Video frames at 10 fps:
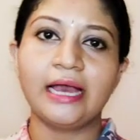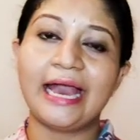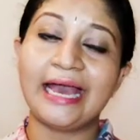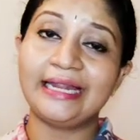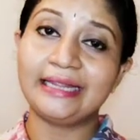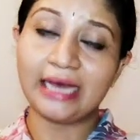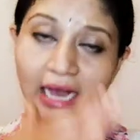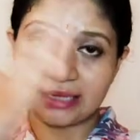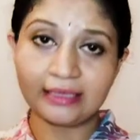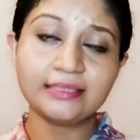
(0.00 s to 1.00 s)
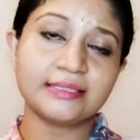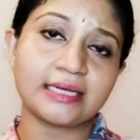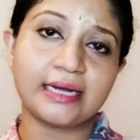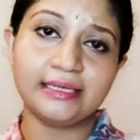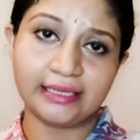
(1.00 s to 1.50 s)
and the other
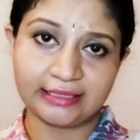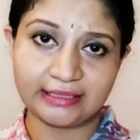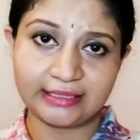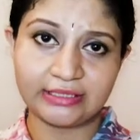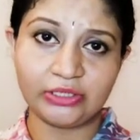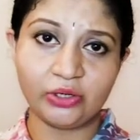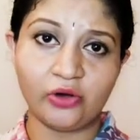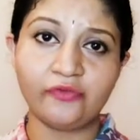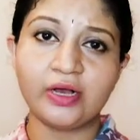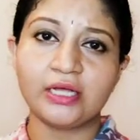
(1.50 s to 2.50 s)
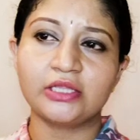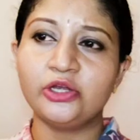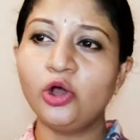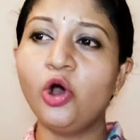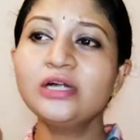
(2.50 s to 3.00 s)
side consisting of the
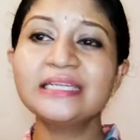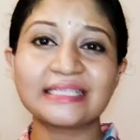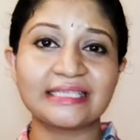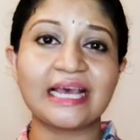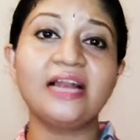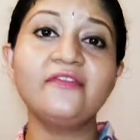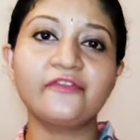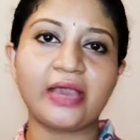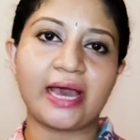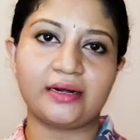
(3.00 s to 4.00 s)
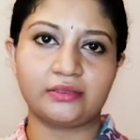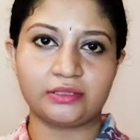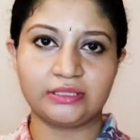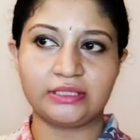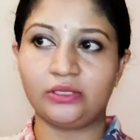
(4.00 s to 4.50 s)
not self
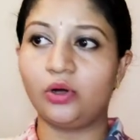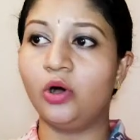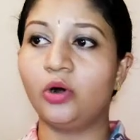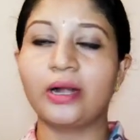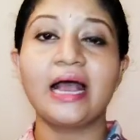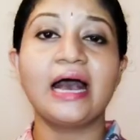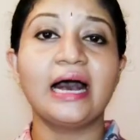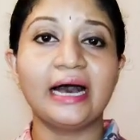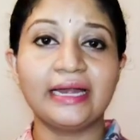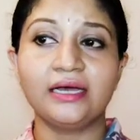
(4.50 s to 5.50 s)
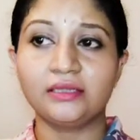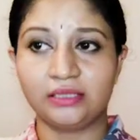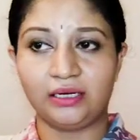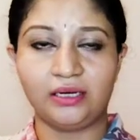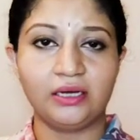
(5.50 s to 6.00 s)
characteristic or
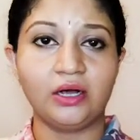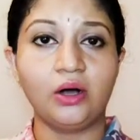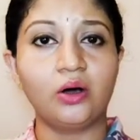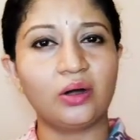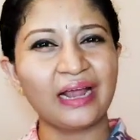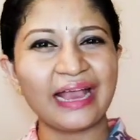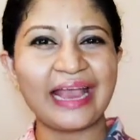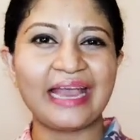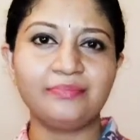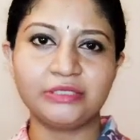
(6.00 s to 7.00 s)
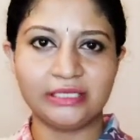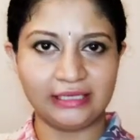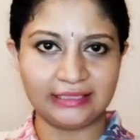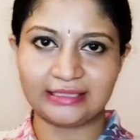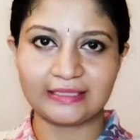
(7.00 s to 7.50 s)
anatta or
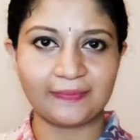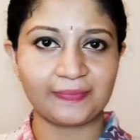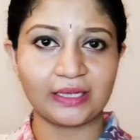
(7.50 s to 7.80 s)
emptiness.